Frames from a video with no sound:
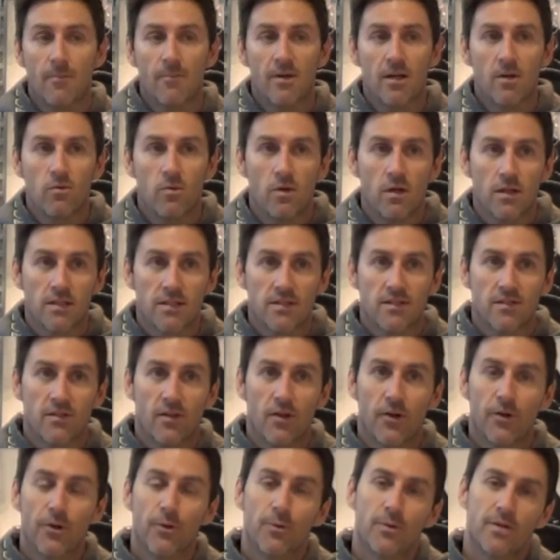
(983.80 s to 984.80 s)
come in quite
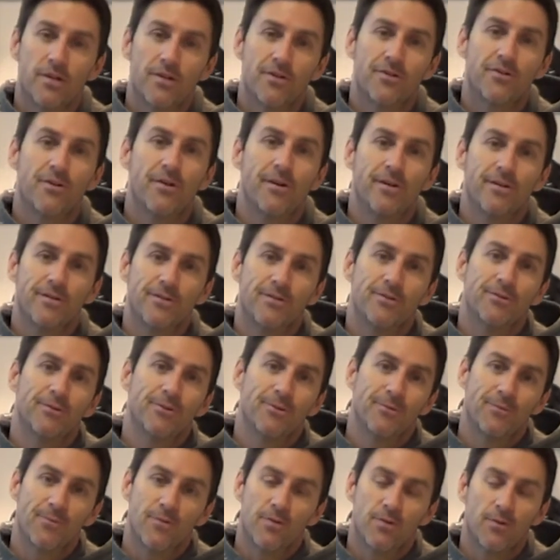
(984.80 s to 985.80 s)
slow and you're trying to
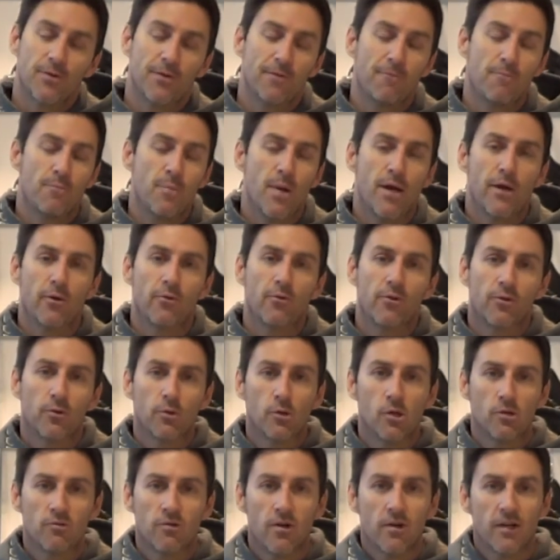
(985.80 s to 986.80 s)
pedal
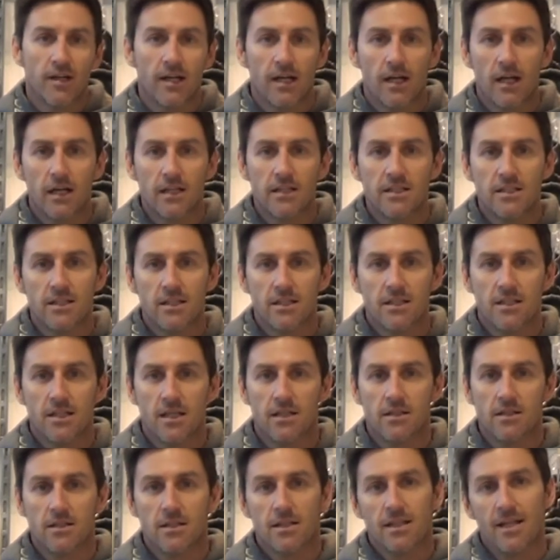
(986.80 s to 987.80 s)
through a rock garden, you
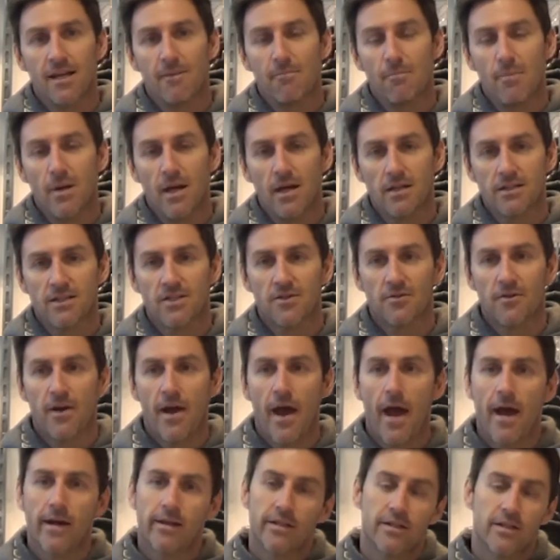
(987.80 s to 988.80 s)
tend to get bounced
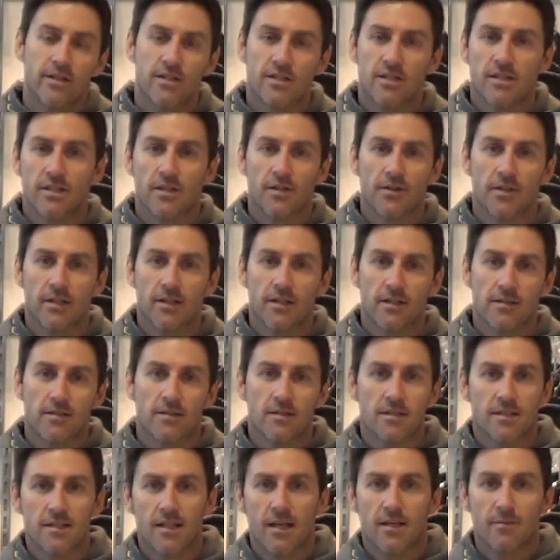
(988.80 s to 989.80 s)
around and your steering
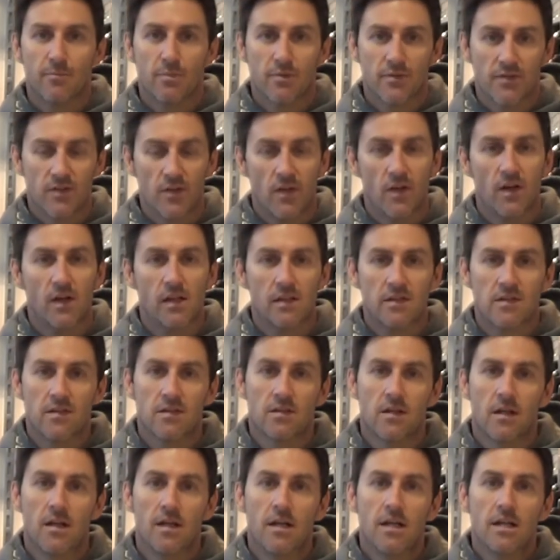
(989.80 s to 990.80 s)
doesn't stay precise.
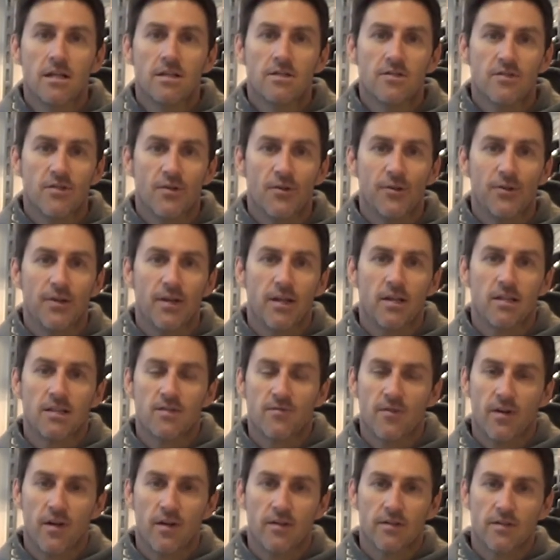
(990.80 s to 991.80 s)
So yeah, as
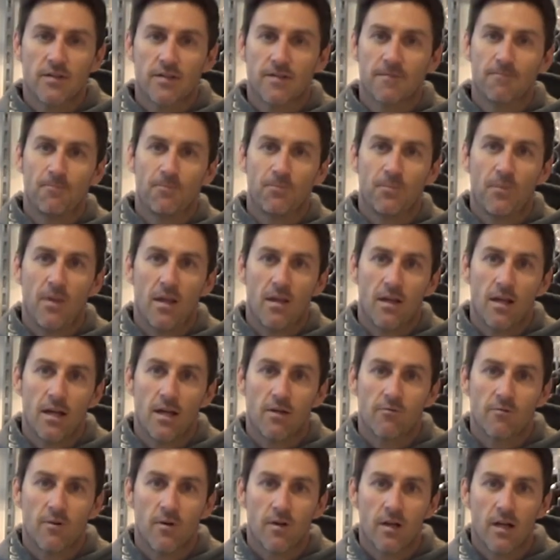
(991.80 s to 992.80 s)
far as
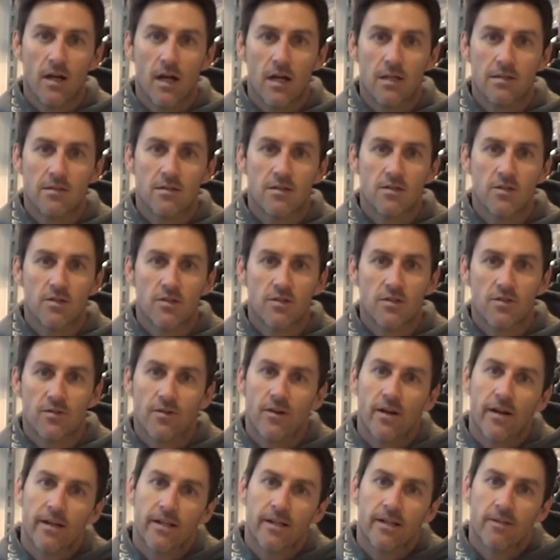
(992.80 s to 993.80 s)
rock gardens, just try
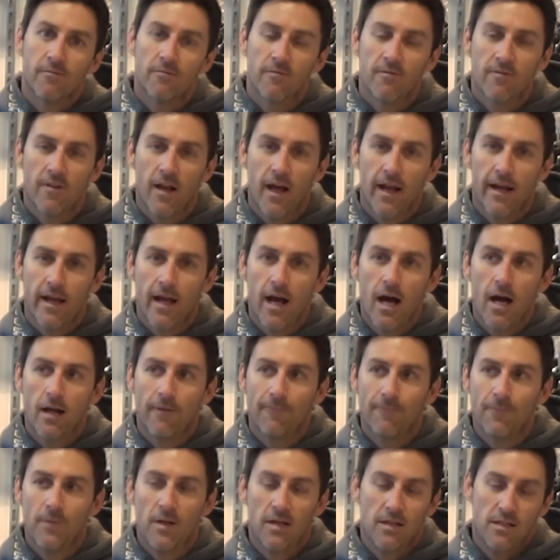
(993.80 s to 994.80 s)
and hold it flat
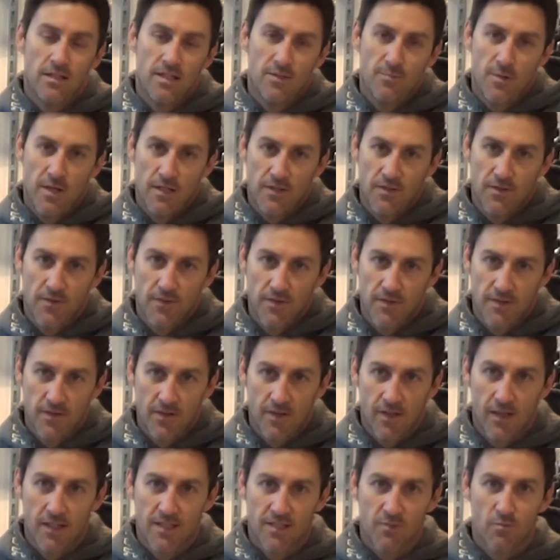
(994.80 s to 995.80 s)
out. It depends on the
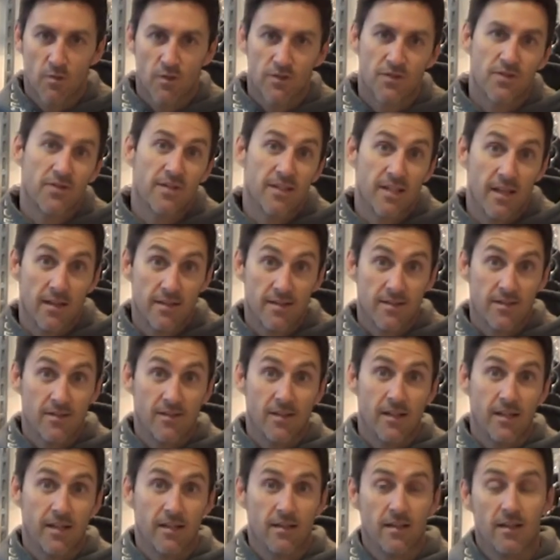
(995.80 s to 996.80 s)
size and what's on the other
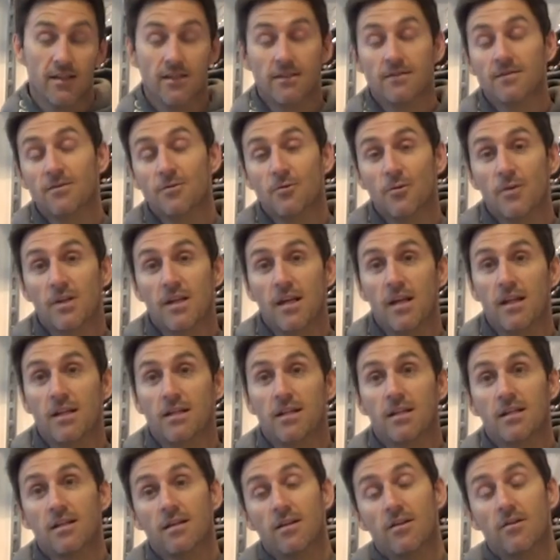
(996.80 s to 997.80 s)
side of the
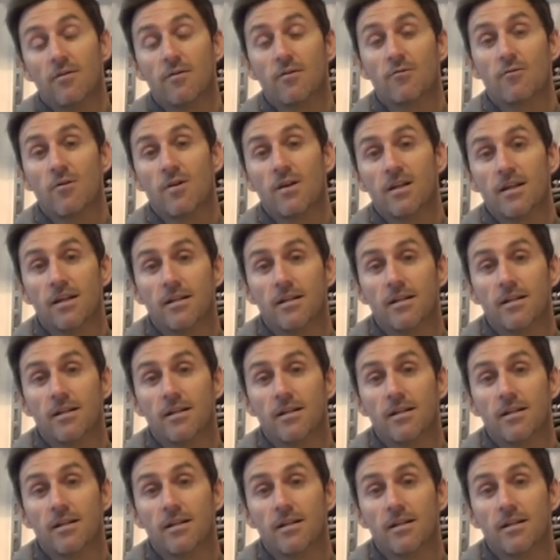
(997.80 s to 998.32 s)
ending of the rock